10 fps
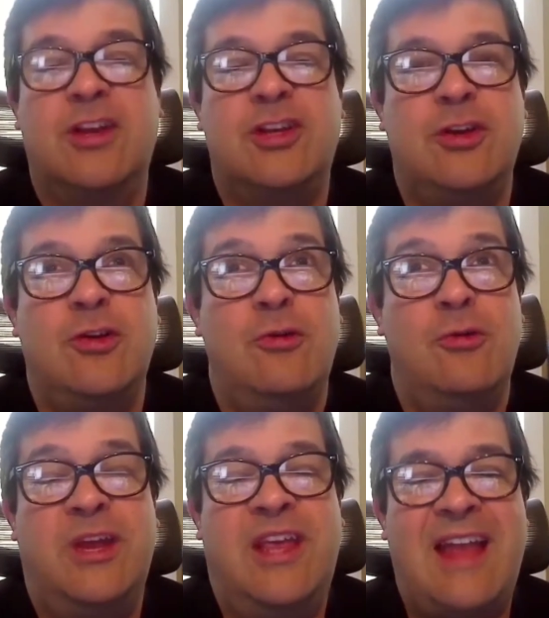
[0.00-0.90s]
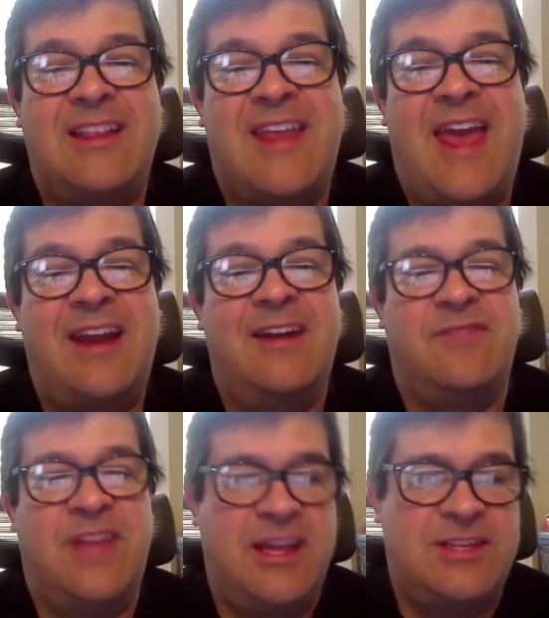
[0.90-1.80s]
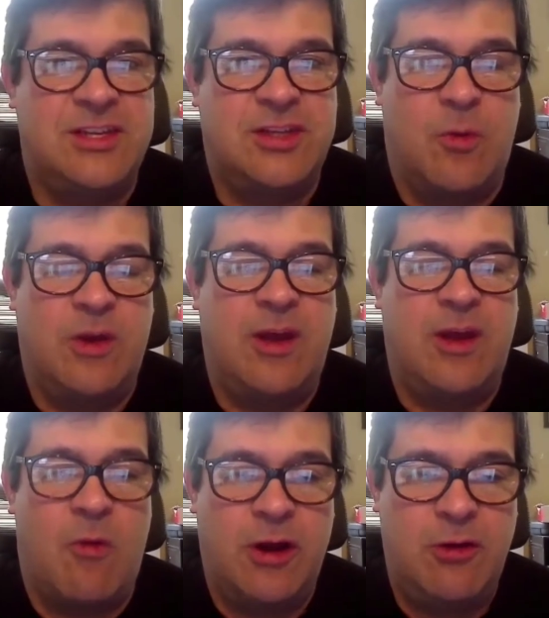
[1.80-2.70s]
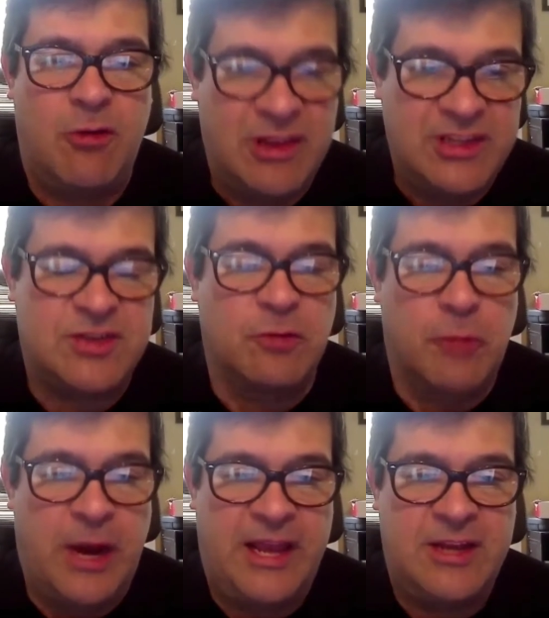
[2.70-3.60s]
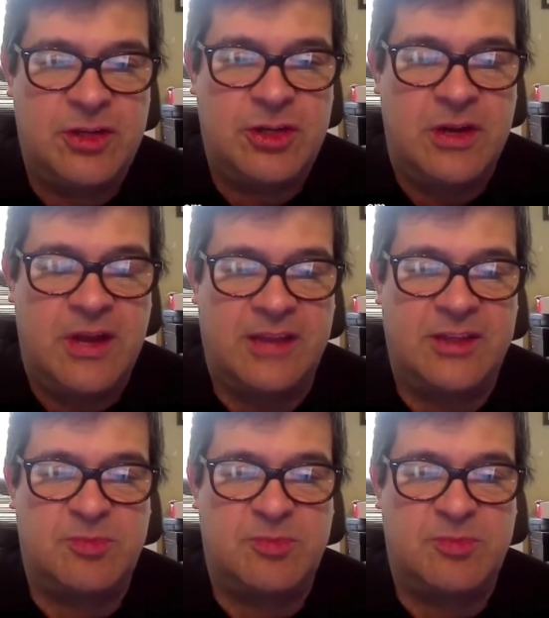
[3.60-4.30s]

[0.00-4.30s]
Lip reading: Did you get tentative dates as to when they want you, or at least a range at this point?